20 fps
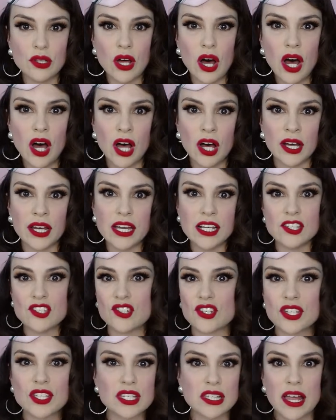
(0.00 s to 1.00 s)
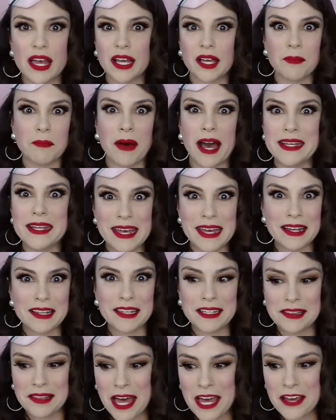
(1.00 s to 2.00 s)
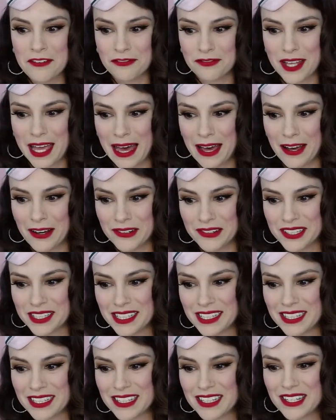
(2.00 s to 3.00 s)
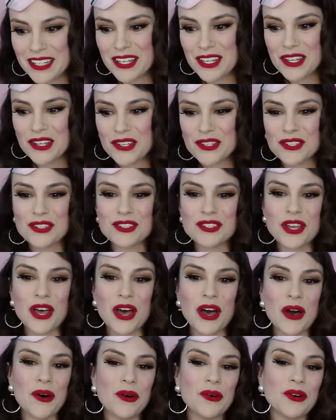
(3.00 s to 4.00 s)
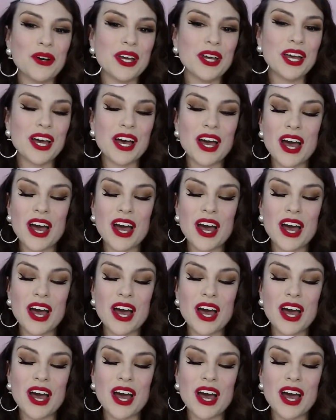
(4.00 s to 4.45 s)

long, it's just like my daily life now. So